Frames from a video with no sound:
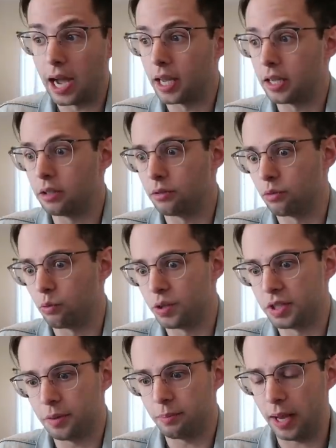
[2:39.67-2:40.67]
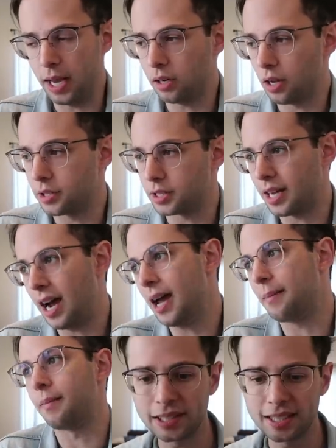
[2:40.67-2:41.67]
I was in pain all the
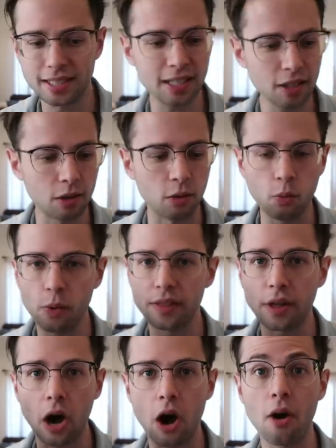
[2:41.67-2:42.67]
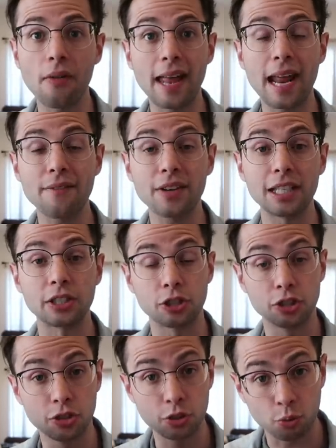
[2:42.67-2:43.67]
time, but still, with all that evidence
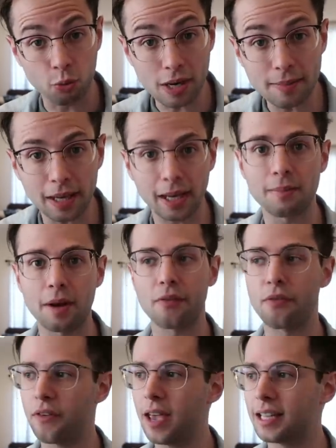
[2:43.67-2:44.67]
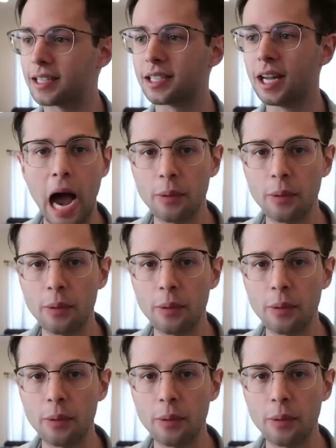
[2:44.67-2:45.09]
screaming in my face,